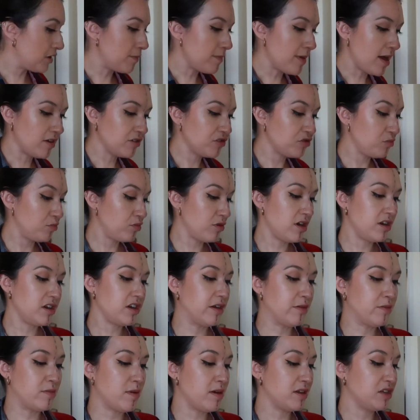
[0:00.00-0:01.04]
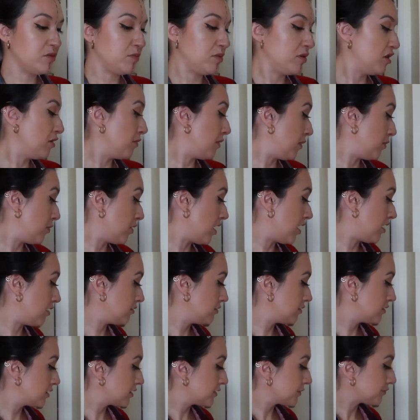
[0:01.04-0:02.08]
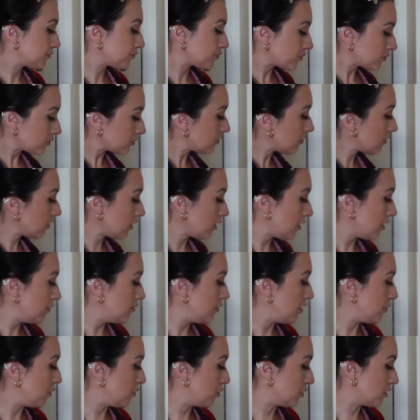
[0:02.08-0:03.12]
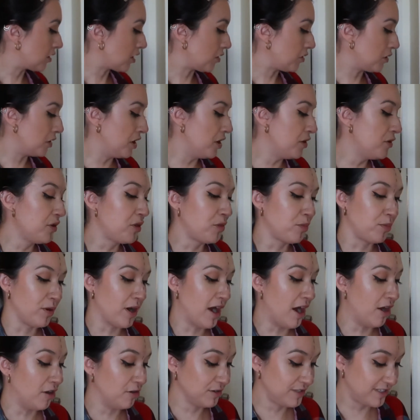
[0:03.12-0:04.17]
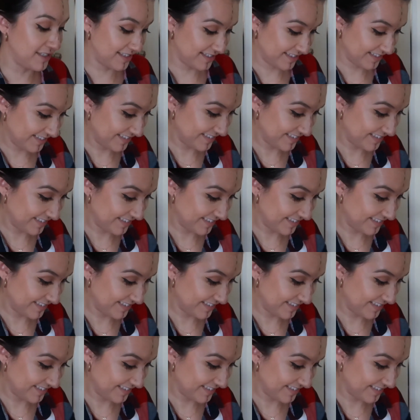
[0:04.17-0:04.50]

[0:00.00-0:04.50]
amount of product I'm about to put on my brows, maybe we'll go with brows.